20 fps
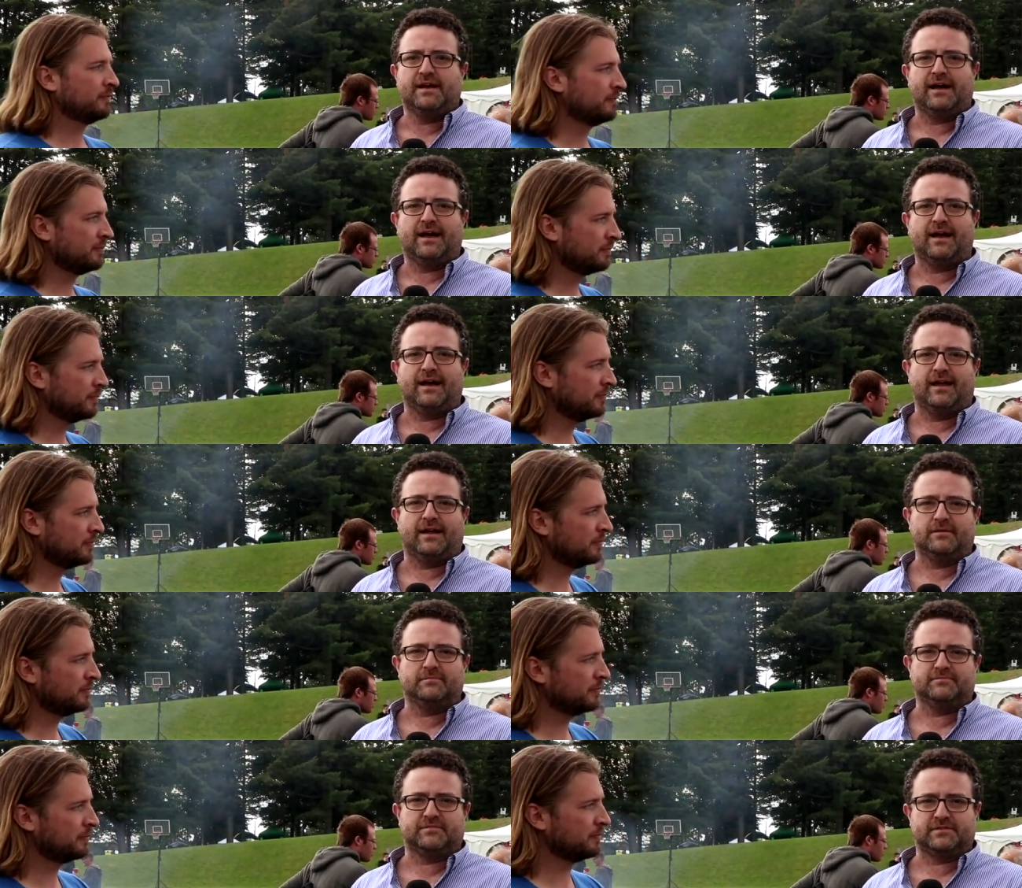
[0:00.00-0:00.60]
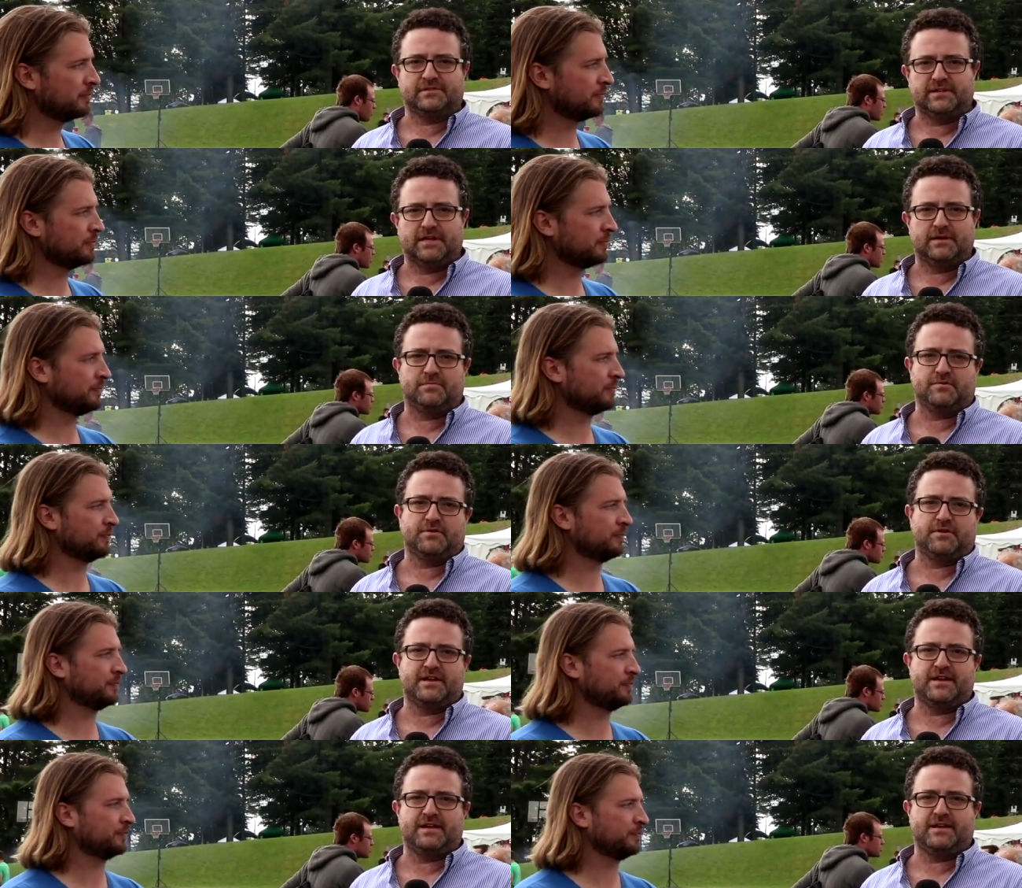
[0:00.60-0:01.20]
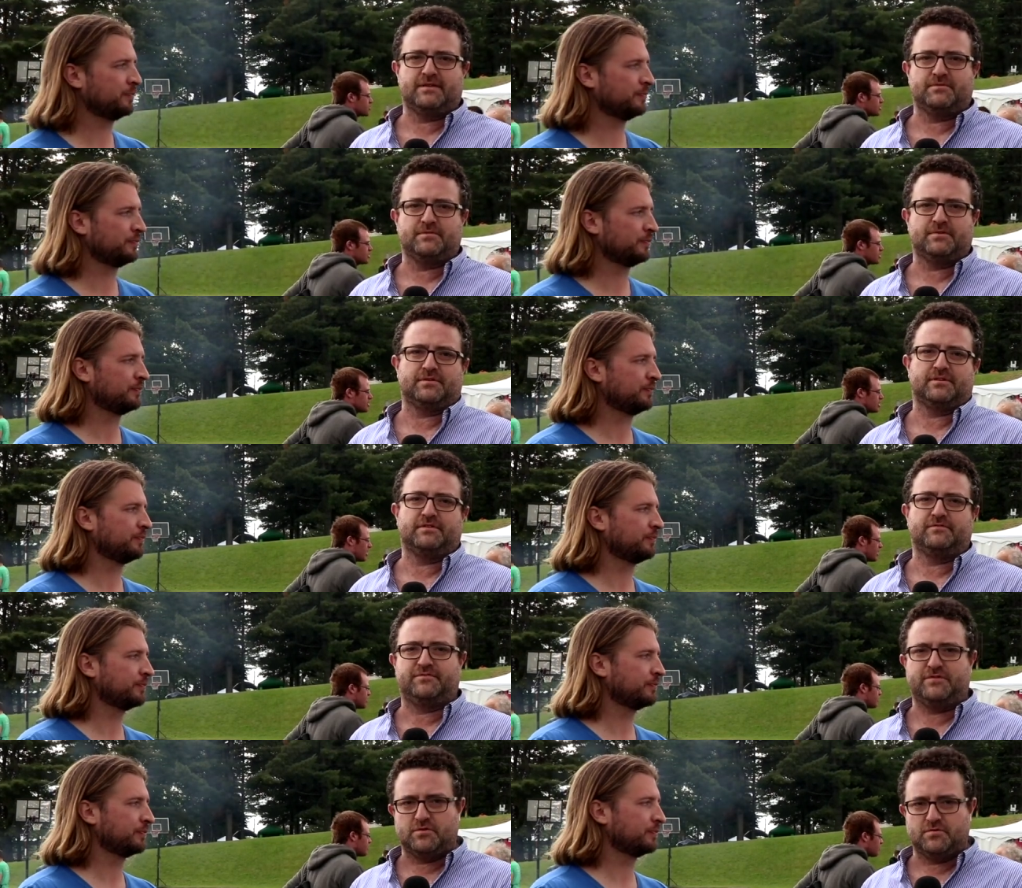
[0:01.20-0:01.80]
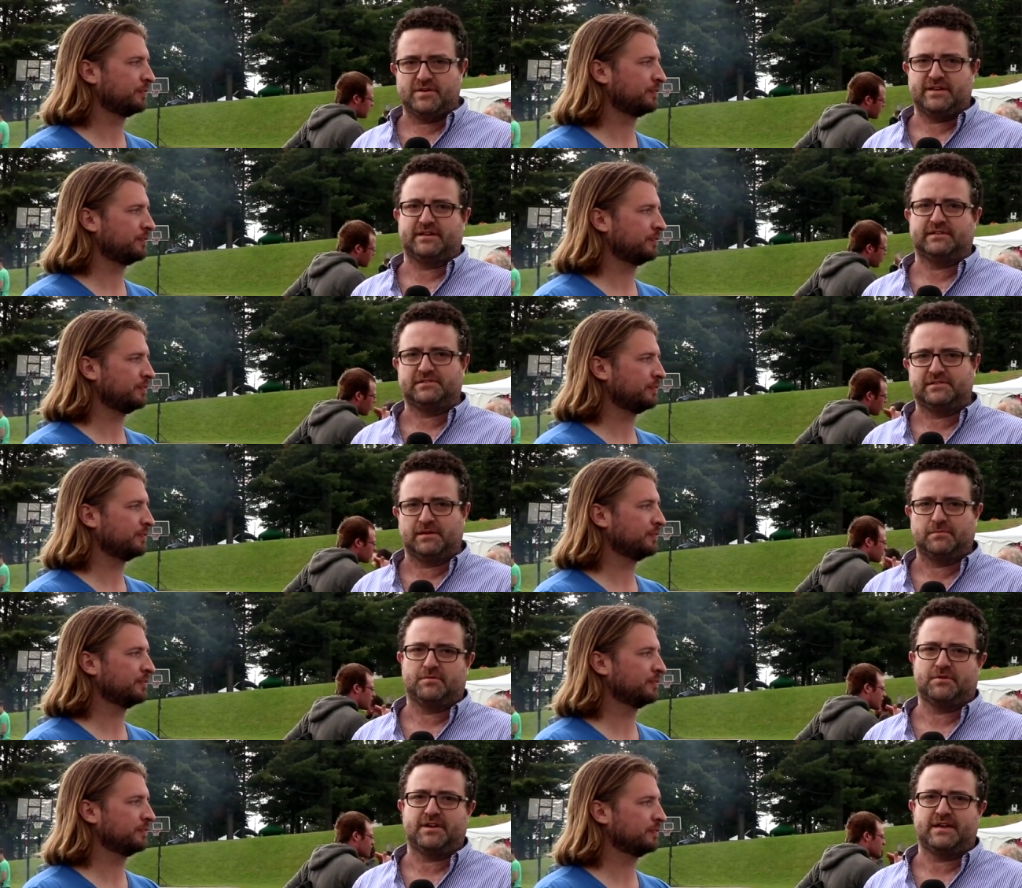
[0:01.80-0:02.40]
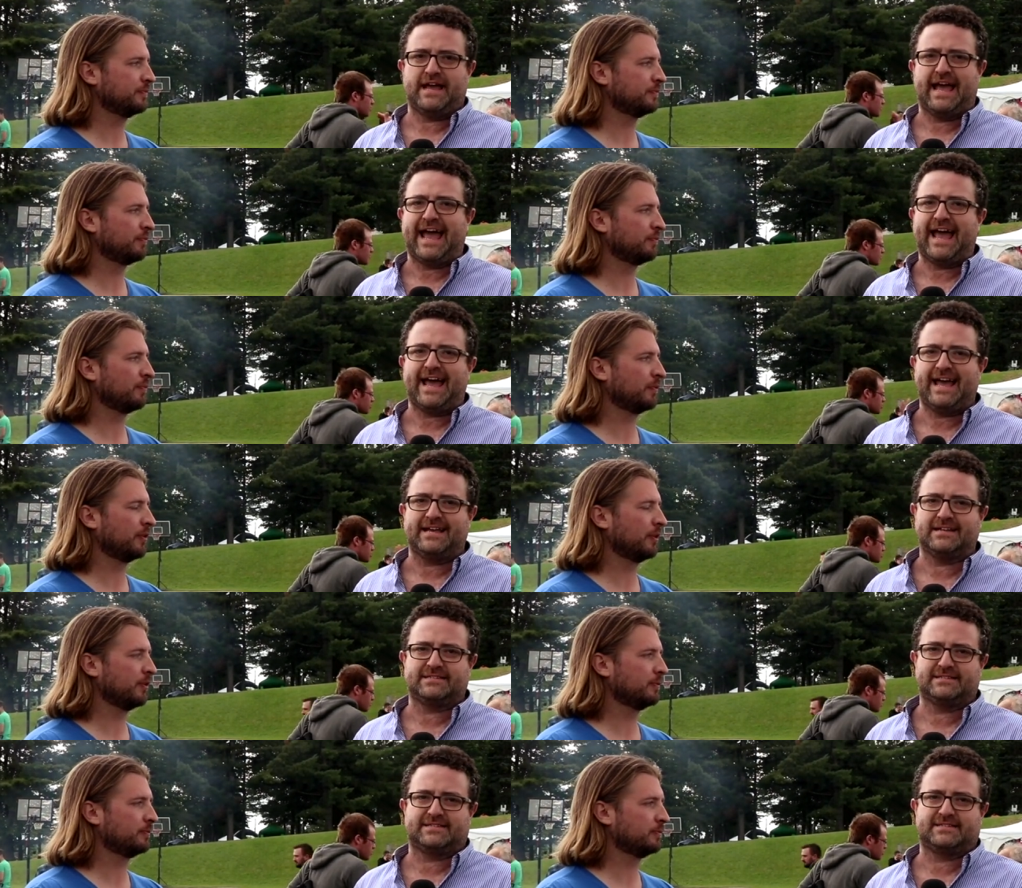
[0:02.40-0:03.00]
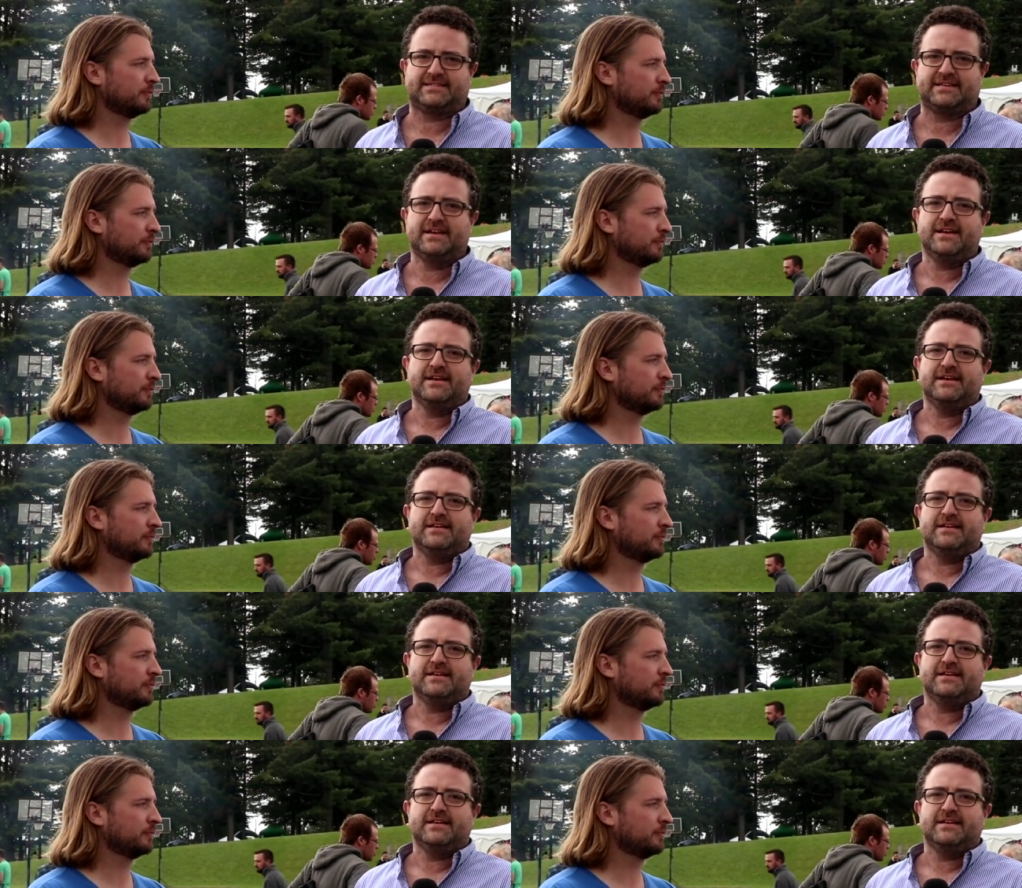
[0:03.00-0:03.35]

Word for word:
Speaker 1: liberty and really viewing liberty as